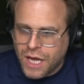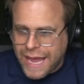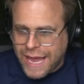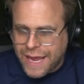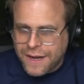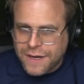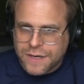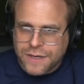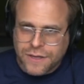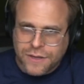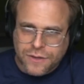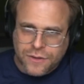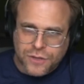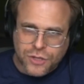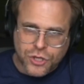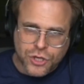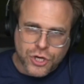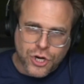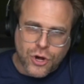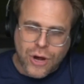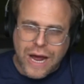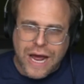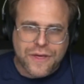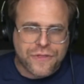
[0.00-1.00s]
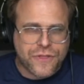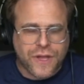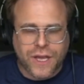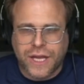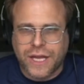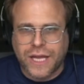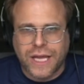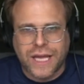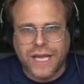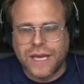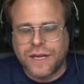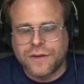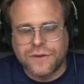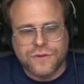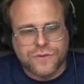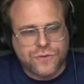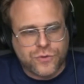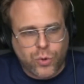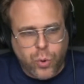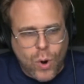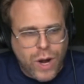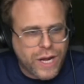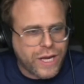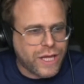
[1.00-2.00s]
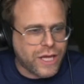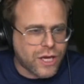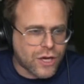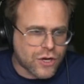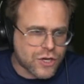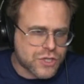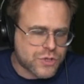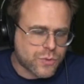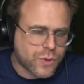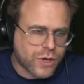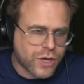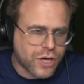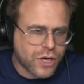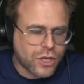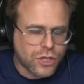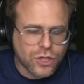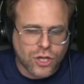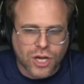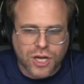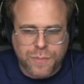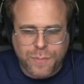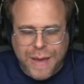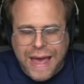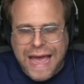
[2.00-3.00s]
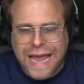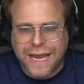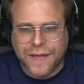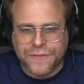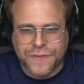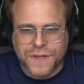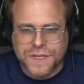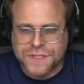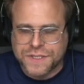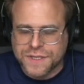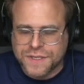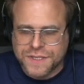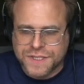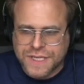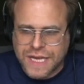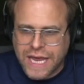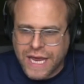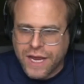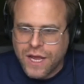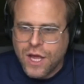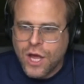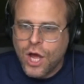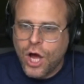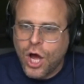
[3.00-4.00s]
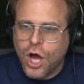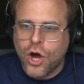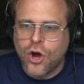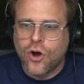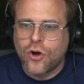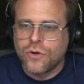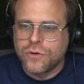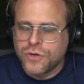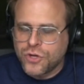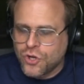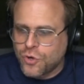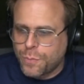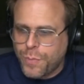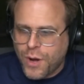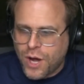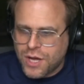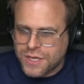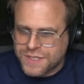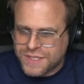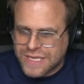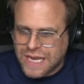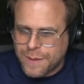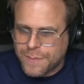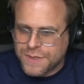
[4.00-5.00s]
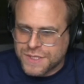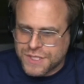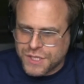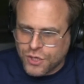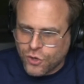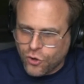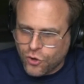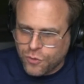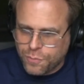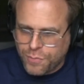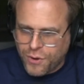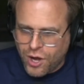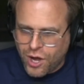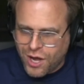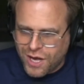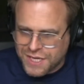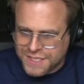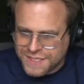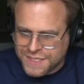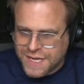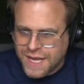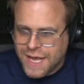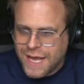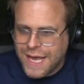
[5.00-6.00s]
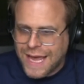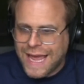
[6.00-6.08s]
And, I think in 20 years, we're going to look back at this and say, oh, new boss, same as the old boss.